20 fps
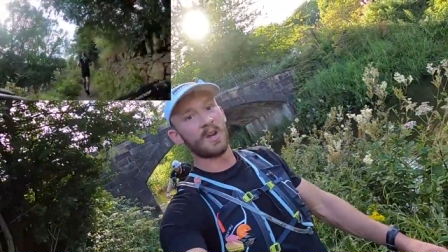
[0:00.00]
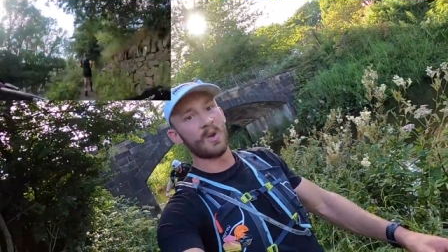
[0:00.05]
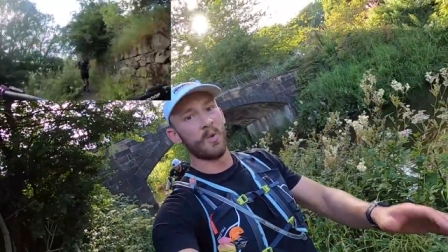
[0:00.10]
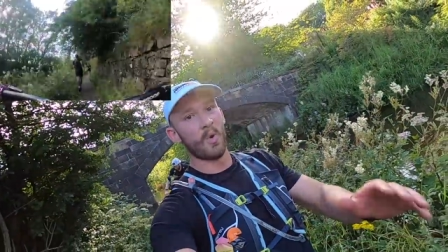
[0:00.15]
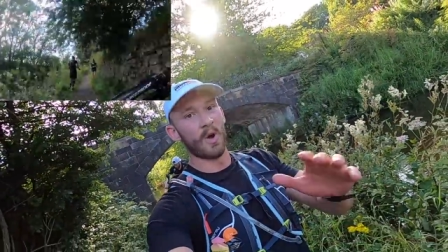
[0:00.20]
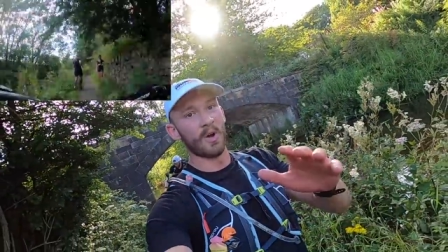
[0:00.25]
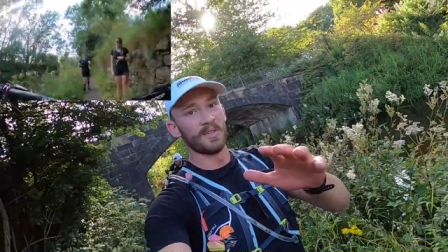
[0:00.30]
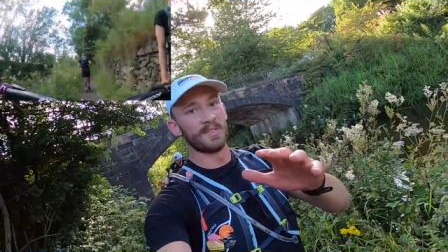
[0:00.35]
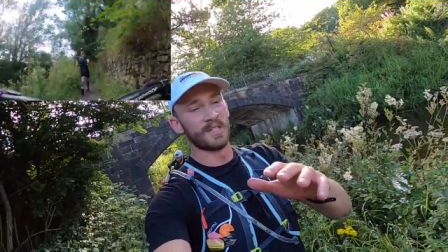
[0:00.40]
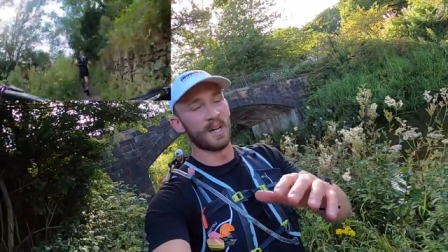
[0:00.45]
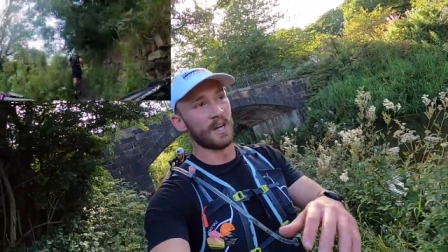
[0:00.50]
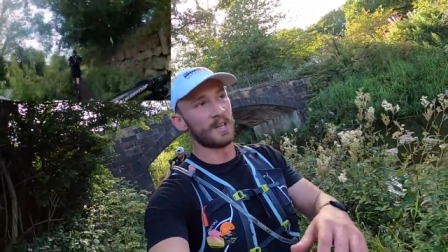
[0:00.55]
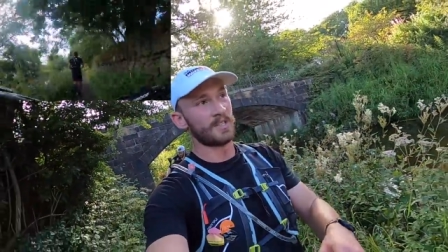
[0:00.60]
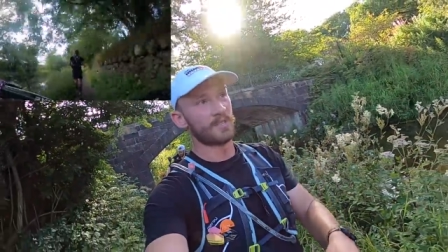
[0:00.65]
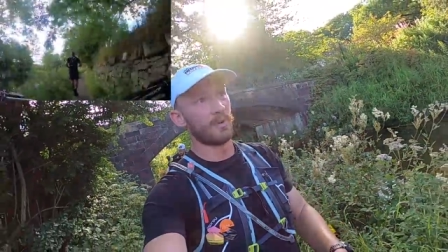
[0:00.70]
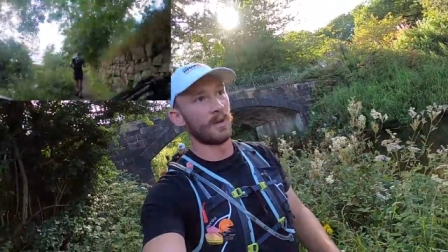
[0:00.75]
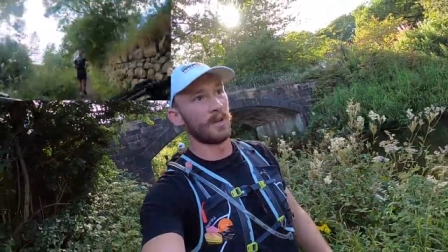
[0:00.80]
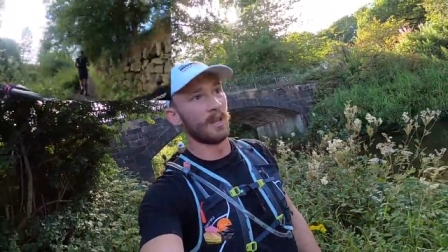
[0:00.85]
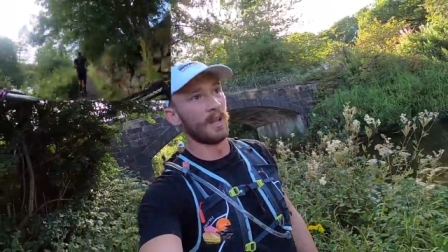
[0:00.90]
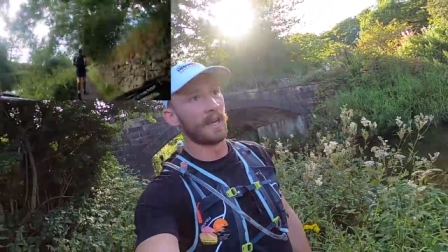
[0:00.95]
quads are
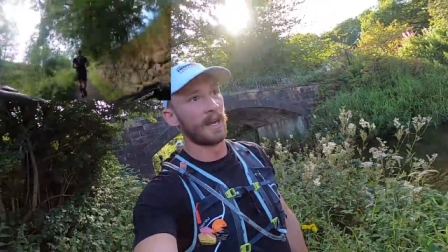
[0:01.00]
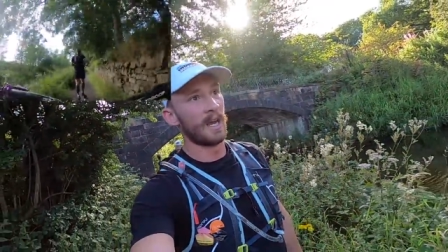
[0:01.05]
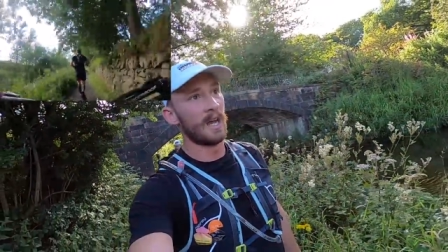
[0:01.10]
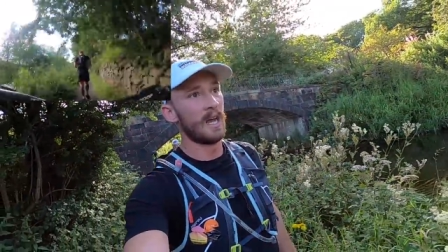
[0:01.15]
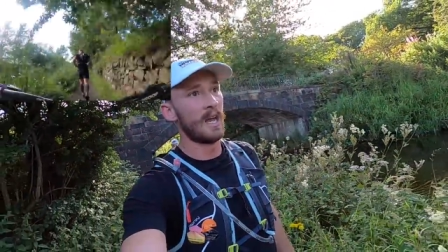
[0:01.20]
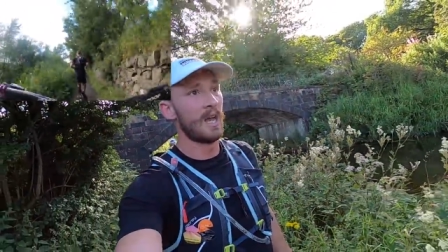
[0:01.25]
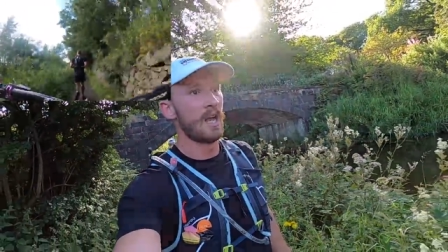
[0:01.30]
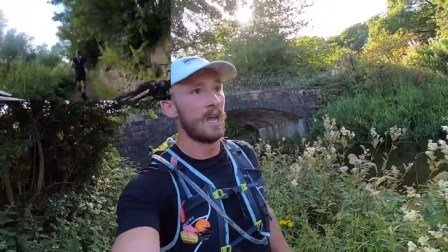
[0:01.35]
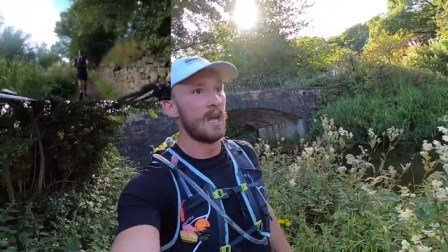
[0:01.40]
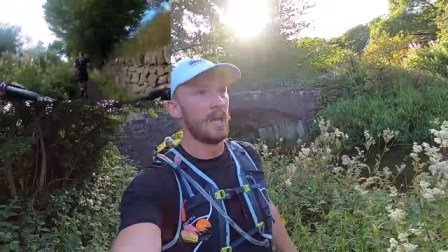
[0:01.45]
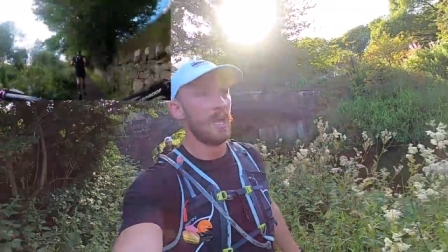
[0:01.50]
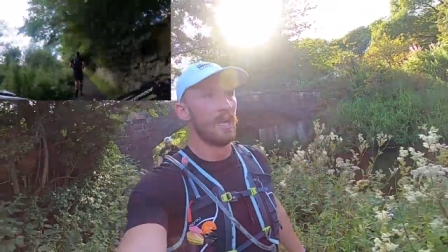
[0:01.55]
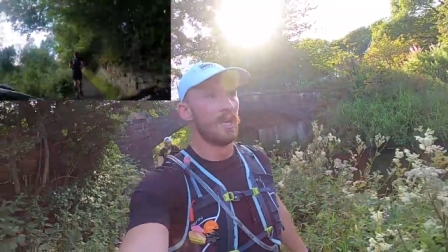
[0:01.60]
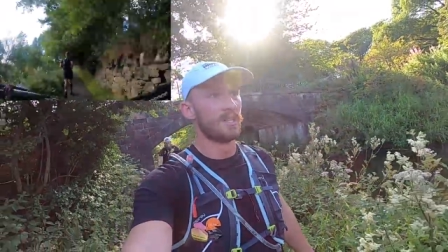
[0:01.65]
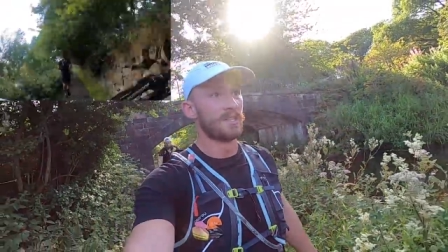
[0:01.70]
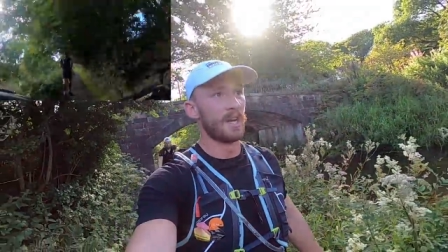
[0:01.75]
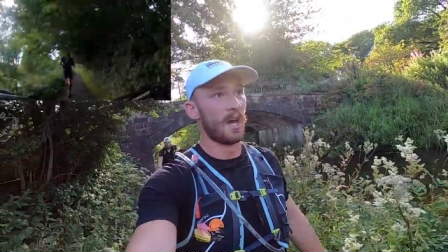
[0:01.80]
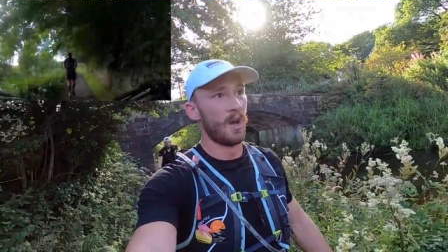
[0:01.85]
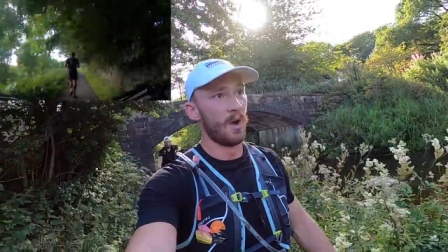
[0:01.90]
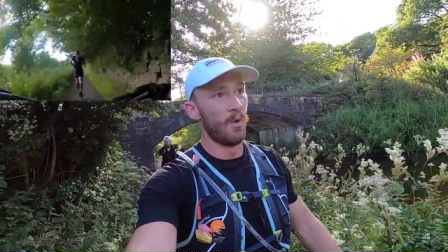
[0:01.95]
struggling.
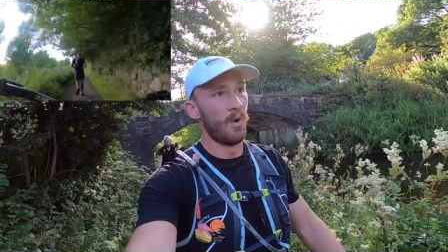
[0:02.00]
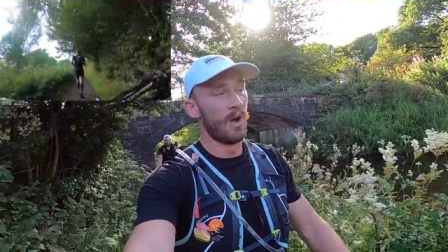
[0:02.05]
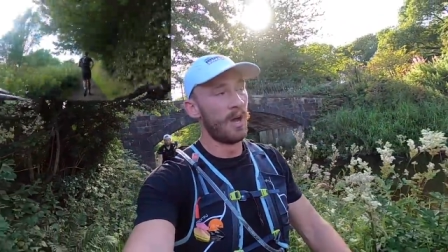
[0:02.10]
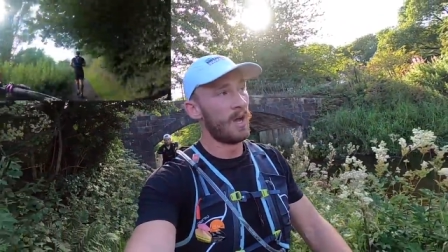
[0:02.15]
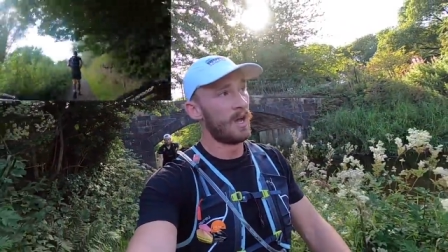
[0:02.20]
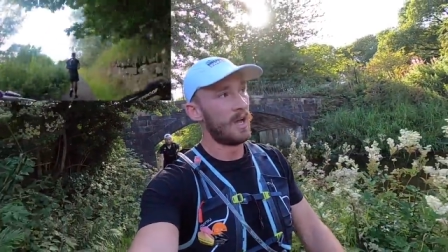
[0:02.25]
So,